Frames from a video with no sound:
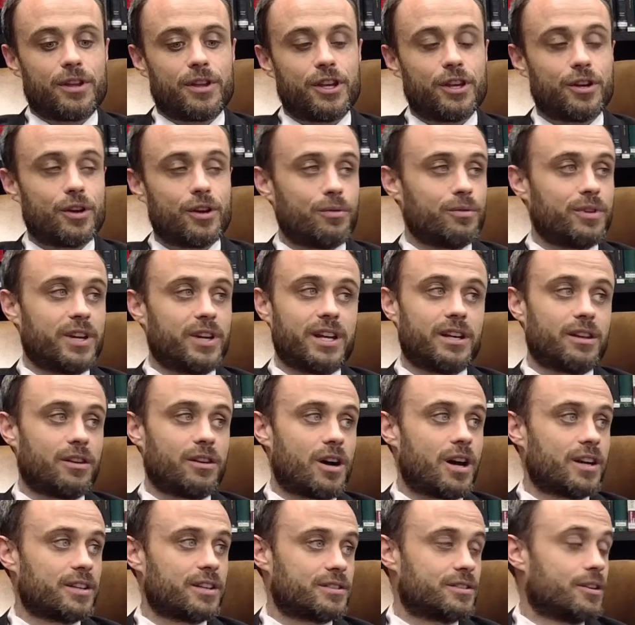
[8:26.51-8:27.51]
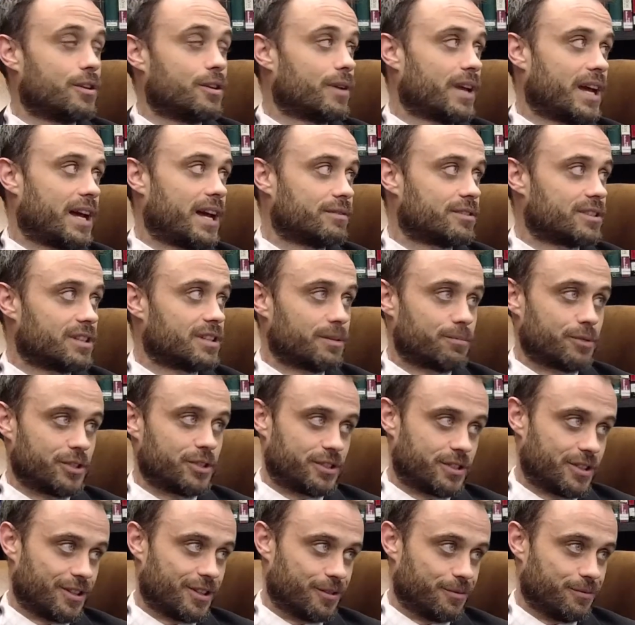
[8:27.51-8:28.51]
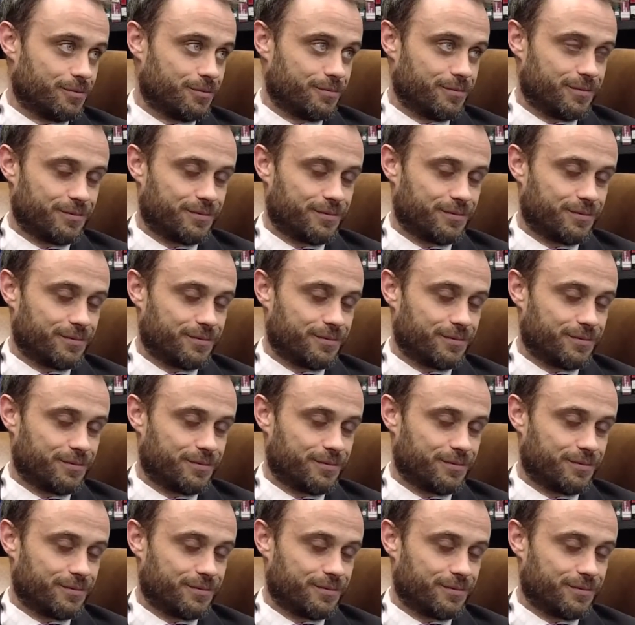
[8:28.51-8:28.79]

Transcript: You don't need a lot of snow to have slippery snow.